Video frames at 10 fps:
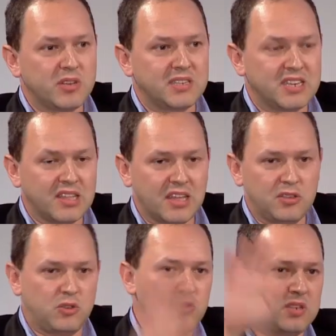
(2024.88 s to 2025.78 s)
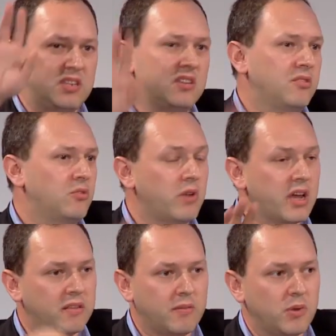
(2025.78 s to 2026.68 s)
is saying that you see on the
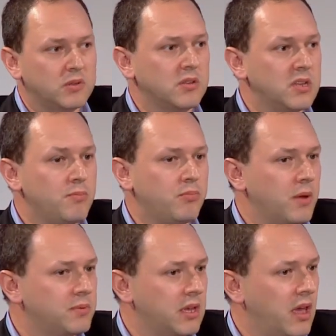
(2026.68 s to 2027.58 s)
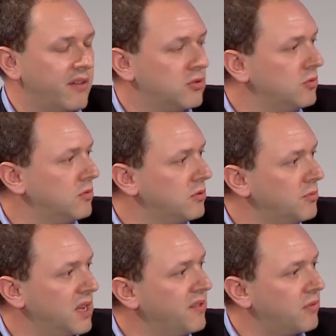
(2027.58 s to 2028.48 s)
right, personally, perhaps I have too
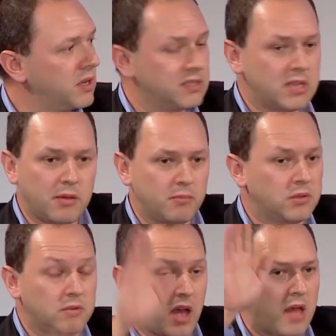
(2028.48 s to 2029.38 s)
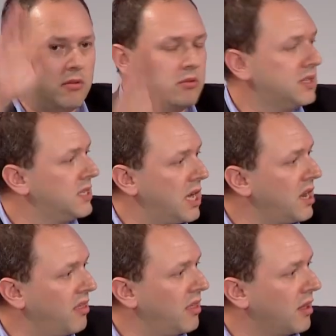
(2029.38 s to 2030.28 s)
many friends there, but I don't see
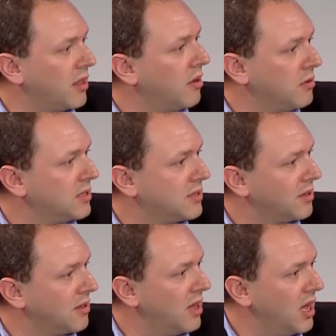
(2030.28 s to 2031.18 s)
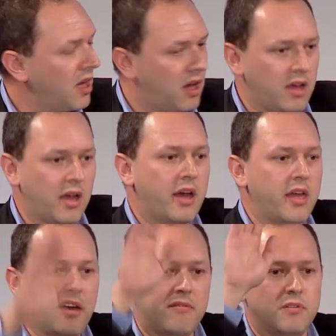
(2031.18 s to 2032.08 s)
anything now. It's I
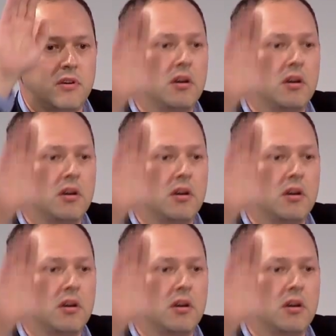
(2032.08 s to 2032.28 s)
have